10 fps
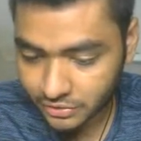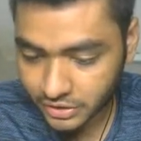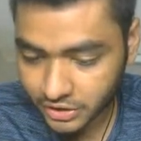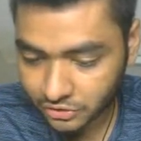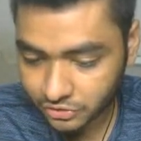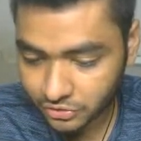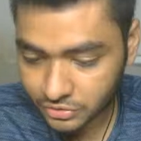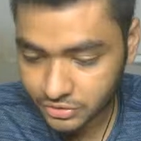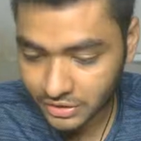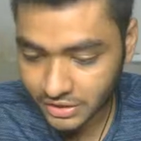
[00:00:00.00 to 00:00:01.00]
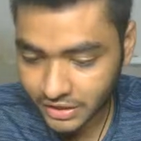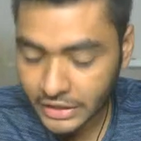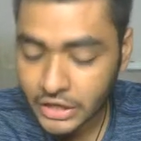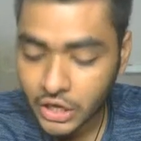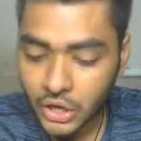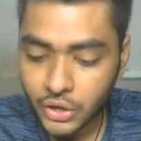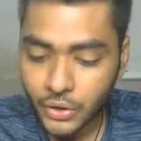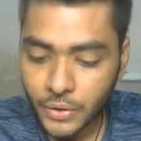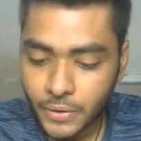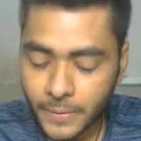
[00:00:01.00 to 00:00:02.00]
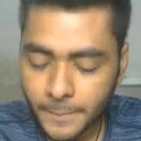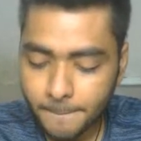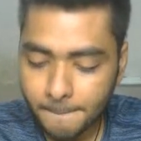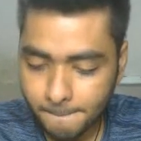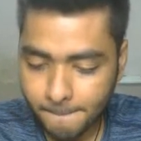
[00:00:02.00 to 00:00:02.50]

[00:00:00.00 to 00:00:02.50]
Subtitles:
Okay, show select. Hmm.